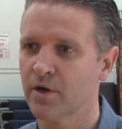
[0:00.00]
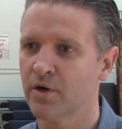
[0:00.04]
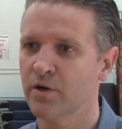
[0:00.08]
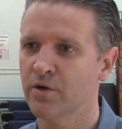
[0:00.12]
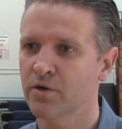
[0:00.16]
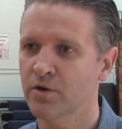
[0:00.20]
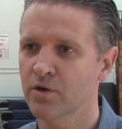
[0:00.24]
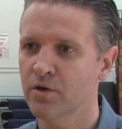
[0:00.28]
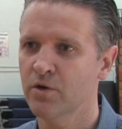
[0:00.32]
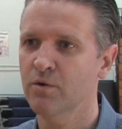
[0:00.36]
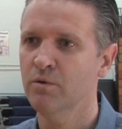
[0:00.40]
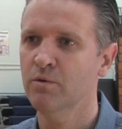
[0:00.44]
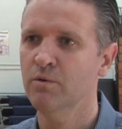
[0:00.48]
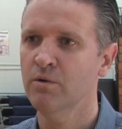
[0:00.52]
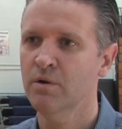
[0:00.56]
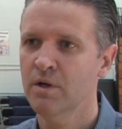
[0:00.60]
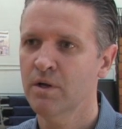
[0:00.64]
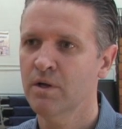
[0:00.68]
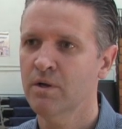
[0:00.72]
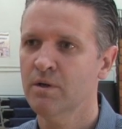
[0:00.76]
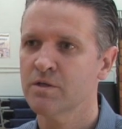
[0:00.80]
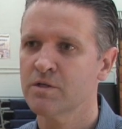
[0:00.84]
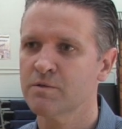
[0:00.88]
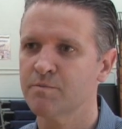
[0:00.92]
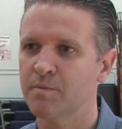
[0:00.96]
are new,
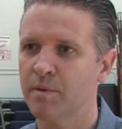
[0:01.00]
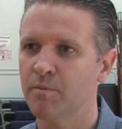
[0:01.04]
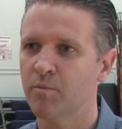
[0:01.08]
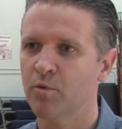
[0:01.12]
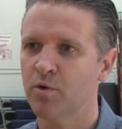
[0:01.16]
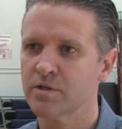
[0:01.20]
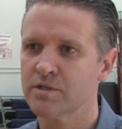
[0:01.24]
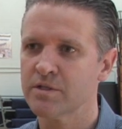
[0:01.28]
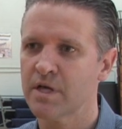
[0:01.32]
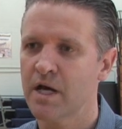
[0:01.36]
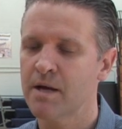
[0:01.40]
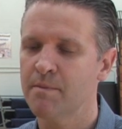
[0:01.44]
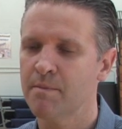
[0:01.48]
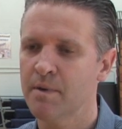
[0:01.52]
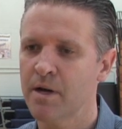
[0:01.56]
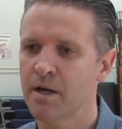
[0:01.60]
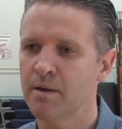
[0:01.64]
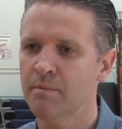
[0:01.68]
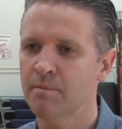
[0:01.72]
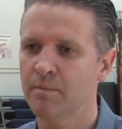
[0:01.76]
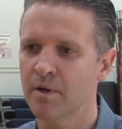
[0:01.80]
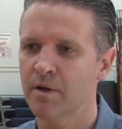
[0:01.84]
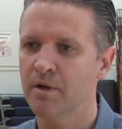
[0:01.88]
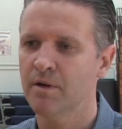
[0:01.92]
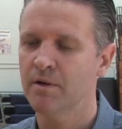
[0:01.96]
spend more time
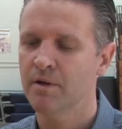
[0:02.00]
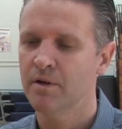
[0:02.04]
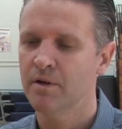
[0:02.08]
on. But